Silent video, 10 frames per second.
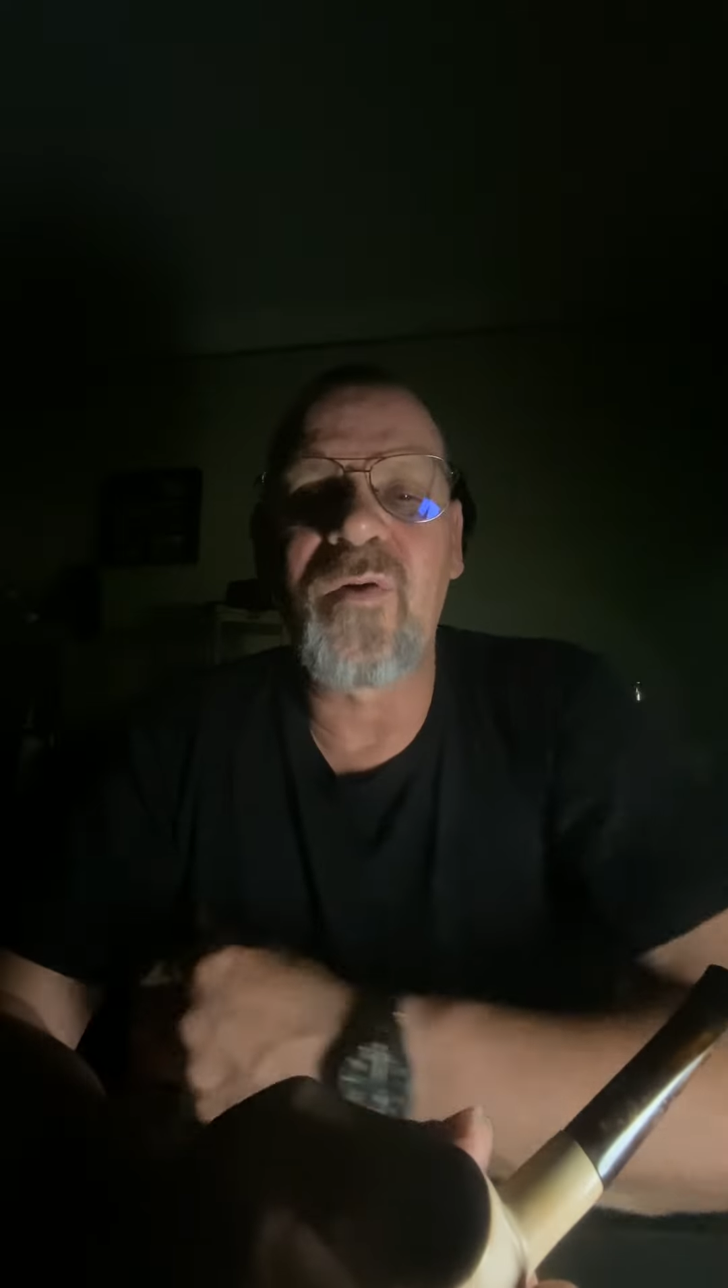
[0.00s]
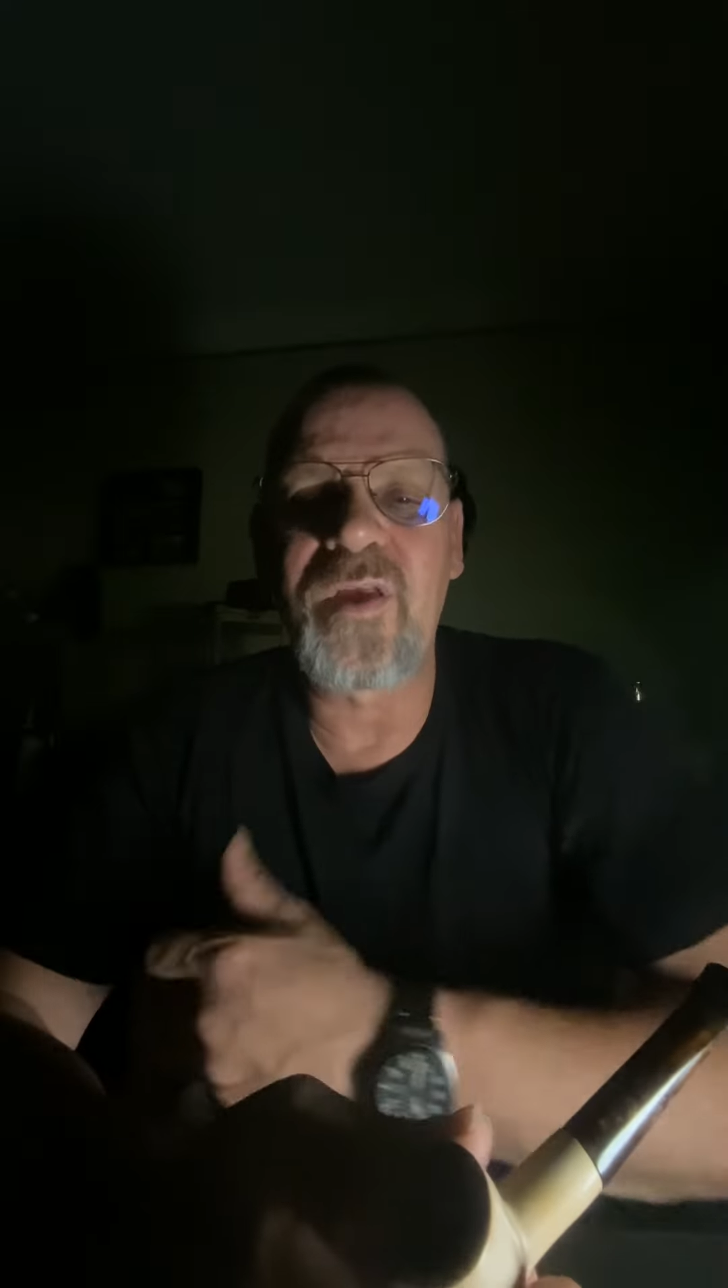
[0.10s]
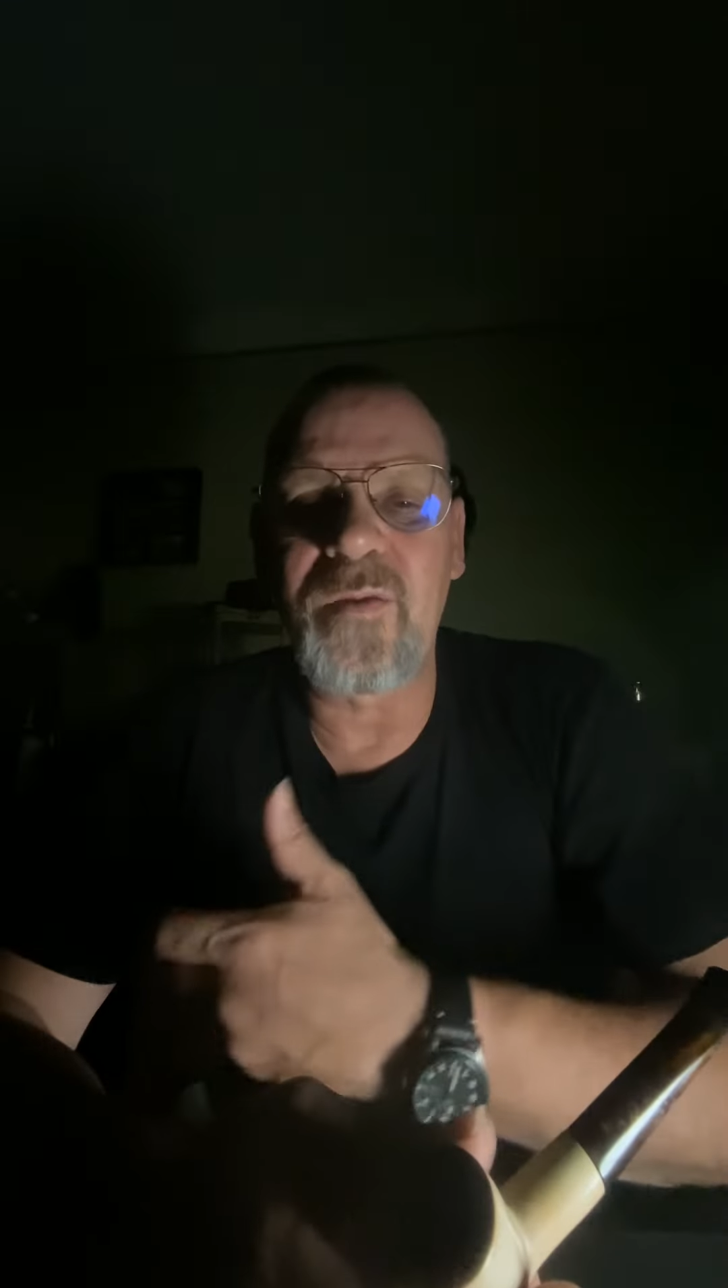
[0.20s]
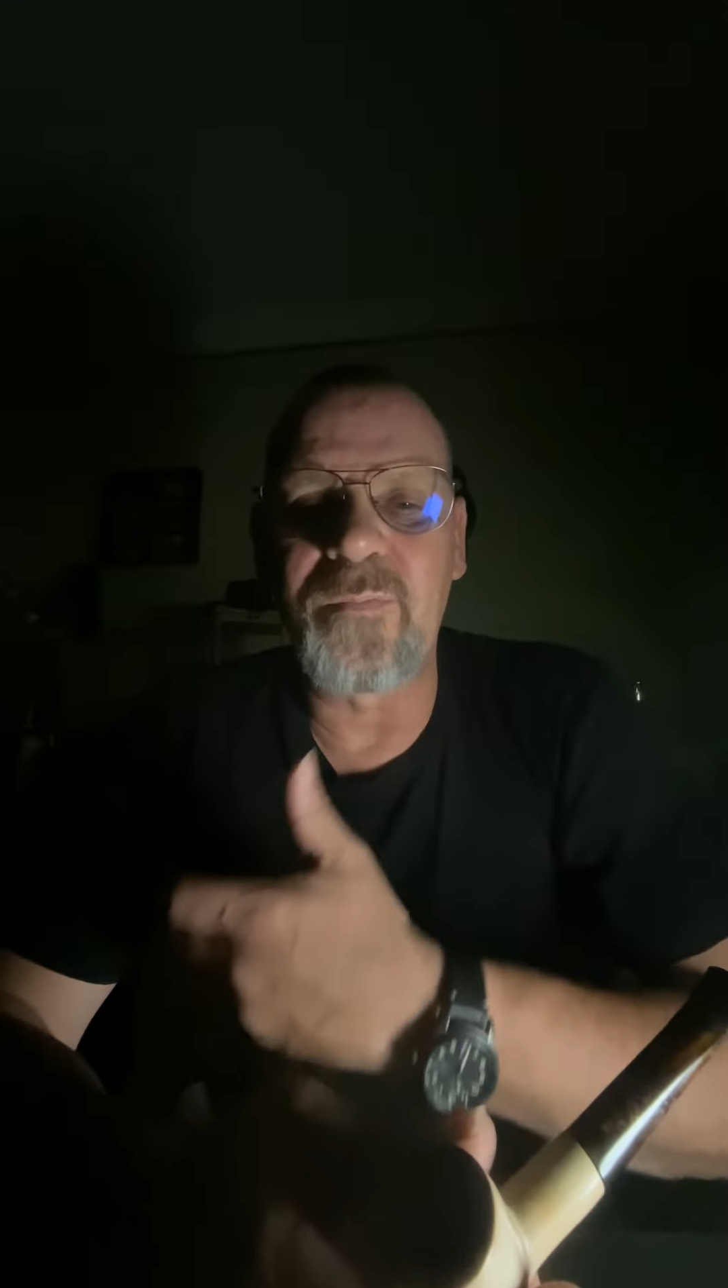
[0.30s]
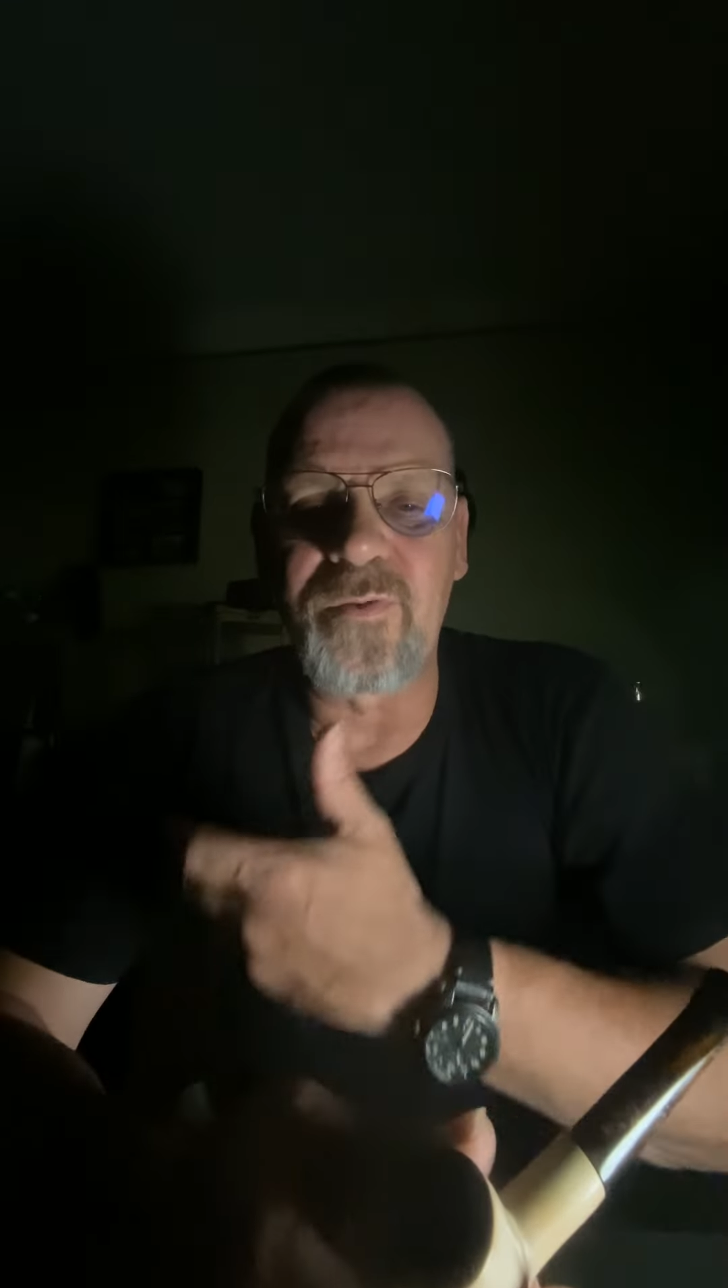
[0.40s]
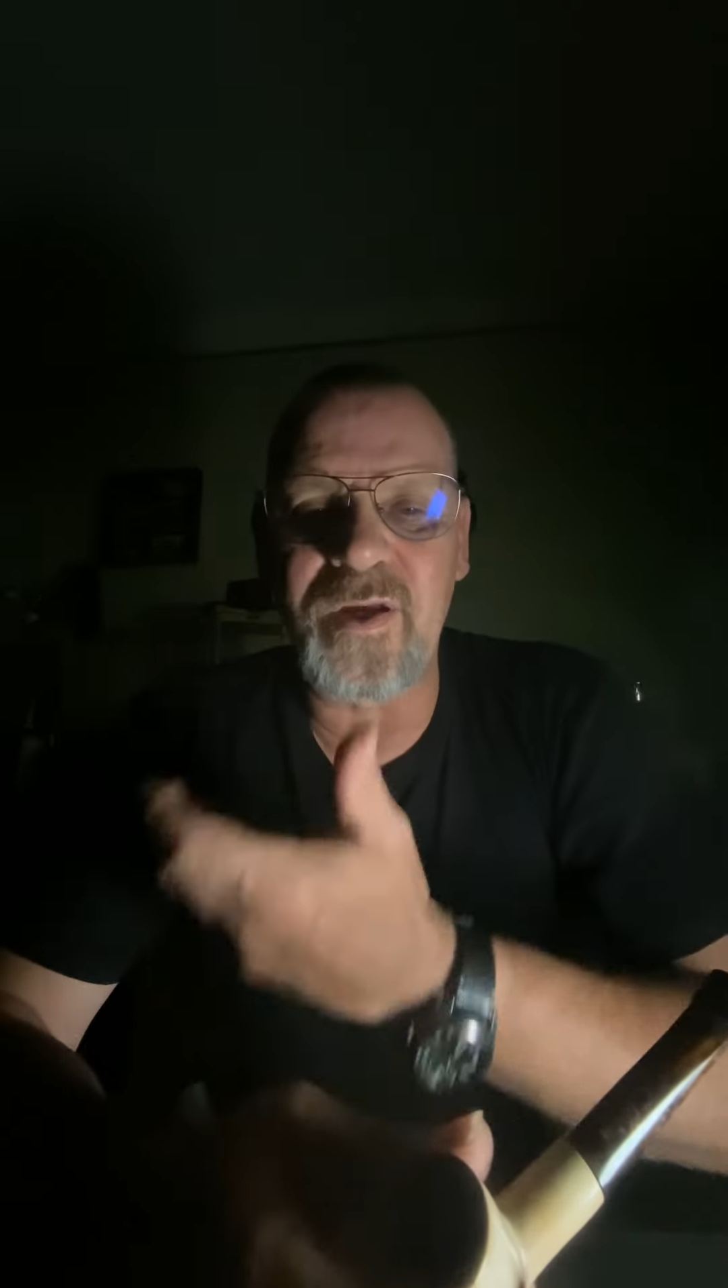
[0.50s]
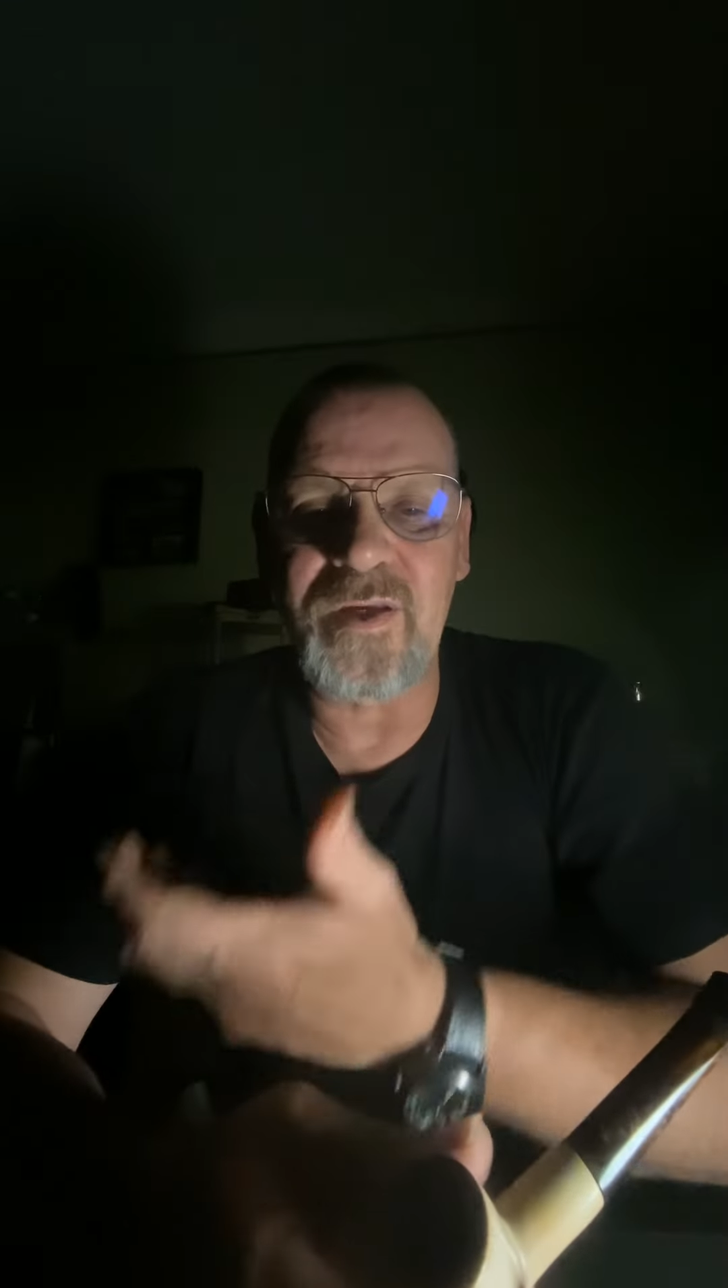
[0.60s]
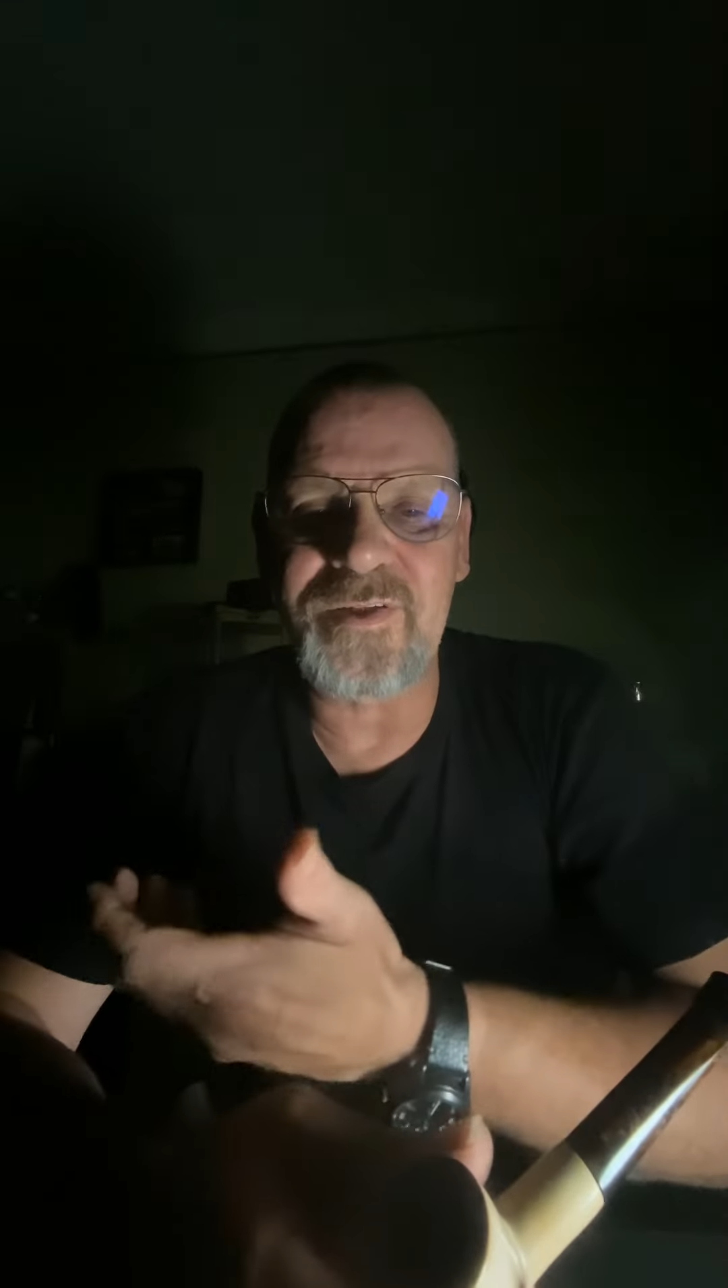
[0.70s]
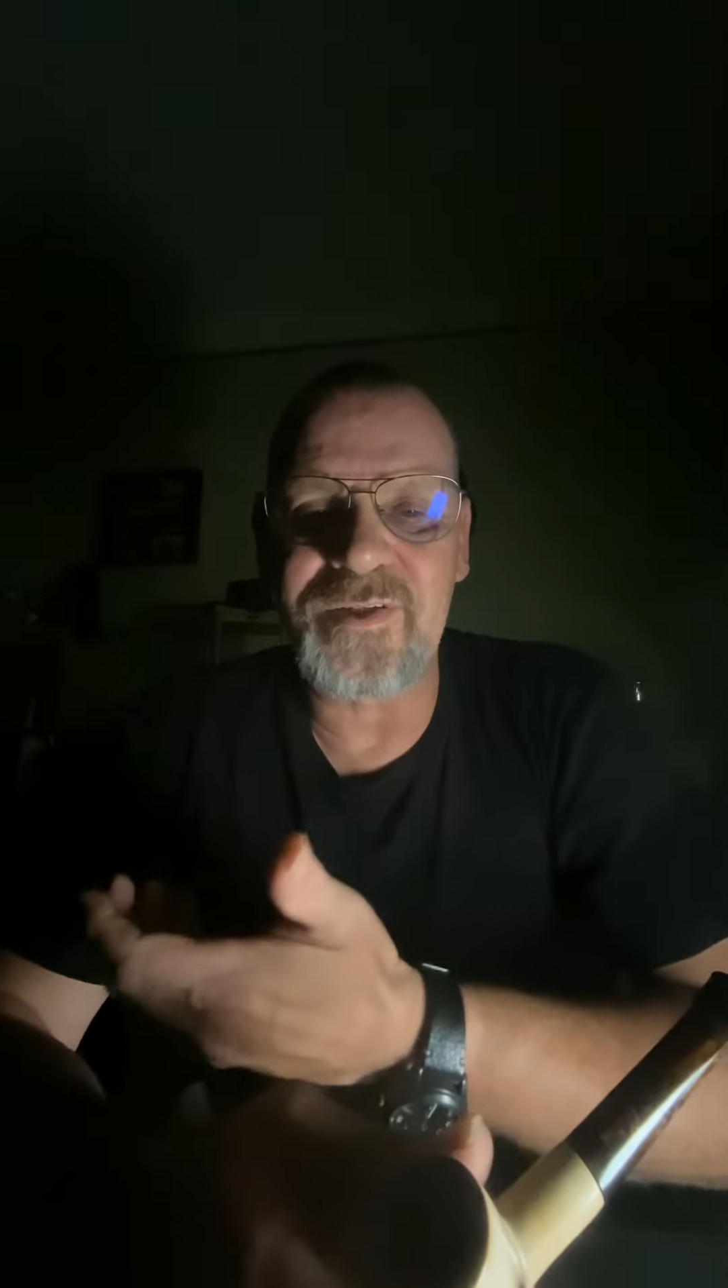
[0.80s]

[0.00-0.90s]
he brings